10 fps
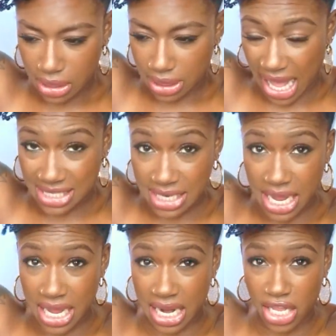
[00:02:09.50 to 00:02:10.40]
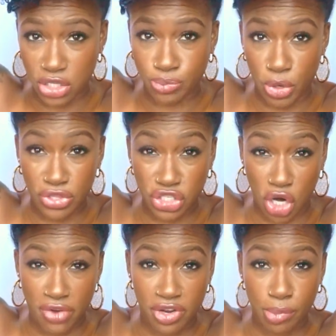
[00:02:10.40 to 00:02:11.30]
last night, and I used both a
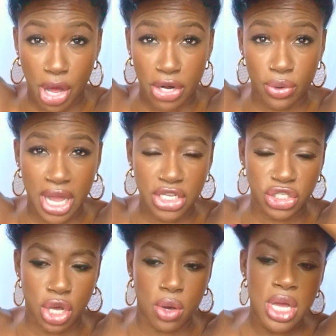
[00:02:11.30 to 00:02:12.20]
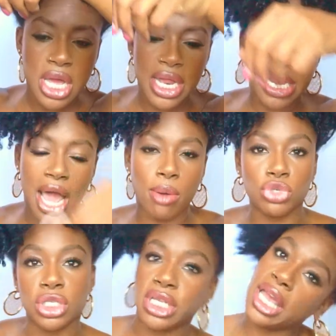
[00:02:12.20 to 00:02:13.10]
scarf and a bonnet. Okay, so now I'm
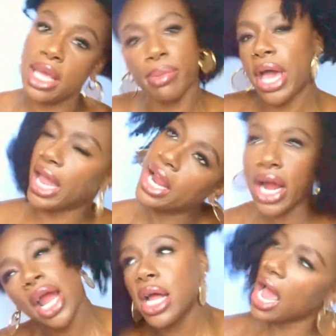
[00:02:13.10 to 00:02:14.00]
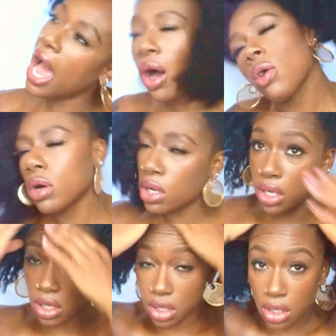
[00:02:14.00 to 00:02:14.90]
just taking my hair out
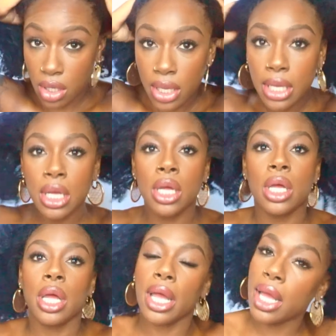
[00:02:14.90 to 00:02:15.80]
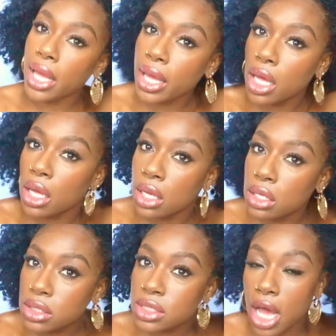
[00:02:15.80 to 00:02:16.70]

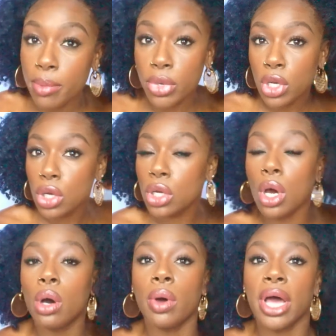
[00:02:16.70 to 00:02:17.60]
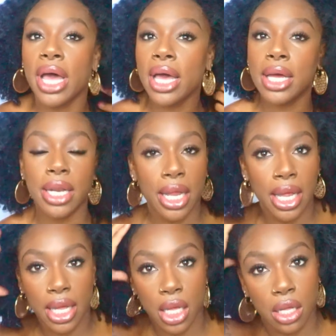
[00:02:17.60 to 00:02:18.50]
and I'm gonna go ahead
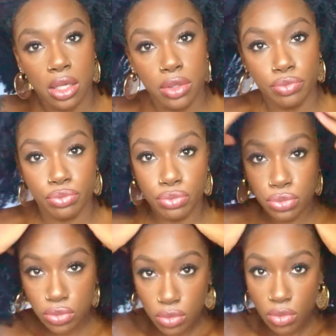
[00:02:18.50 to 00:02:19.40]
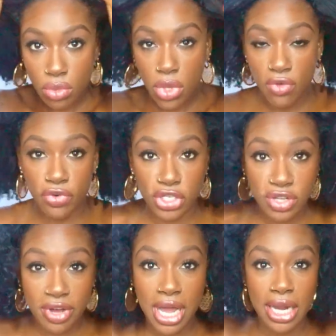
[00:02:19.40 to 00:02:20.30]
and first
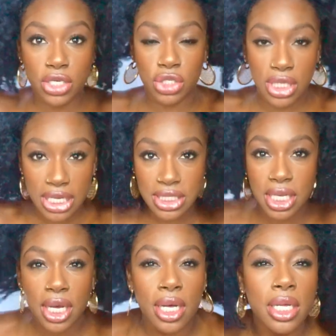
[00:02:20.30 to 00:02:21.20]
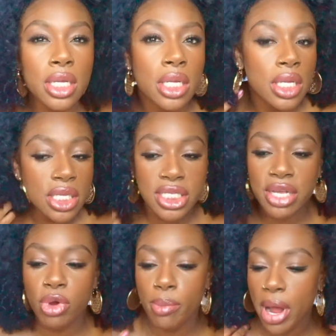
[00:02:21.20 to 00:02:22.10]
off, I kind of just like to
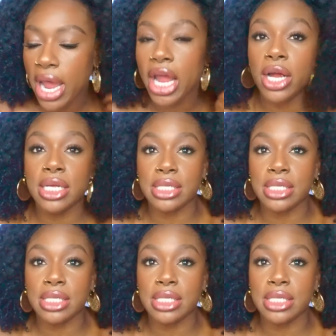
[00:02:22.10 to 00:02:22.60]
see where my hair is